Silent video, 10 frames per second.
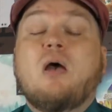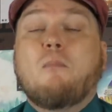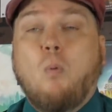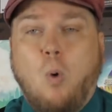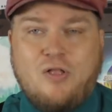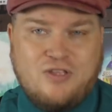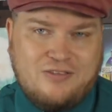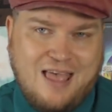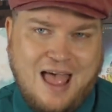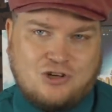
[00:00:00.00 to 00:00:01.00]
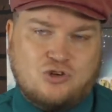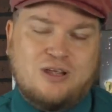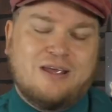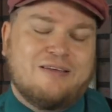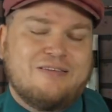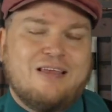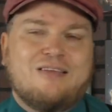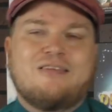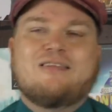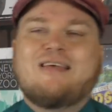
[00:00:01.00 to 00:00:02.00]
But what this actually is,
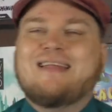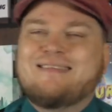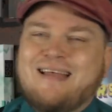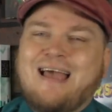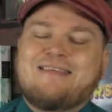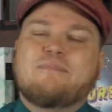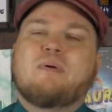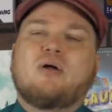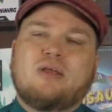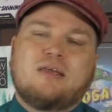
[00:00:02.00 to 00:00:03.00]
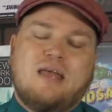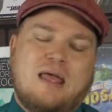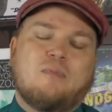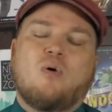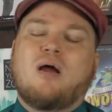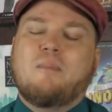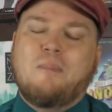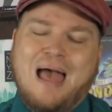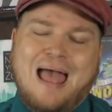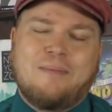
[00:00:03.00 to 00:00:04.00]
is it's a dice-building game or a
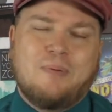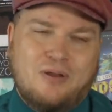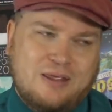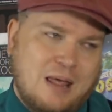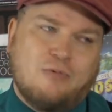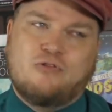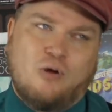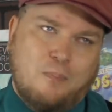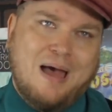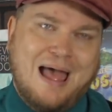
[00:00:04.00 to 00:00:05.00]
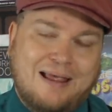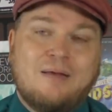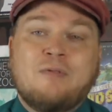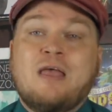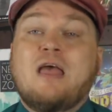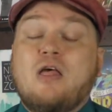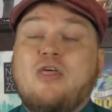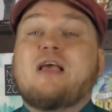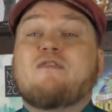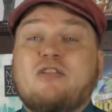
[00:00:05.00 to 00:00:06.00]
bag-building game. There's no bag. Think of a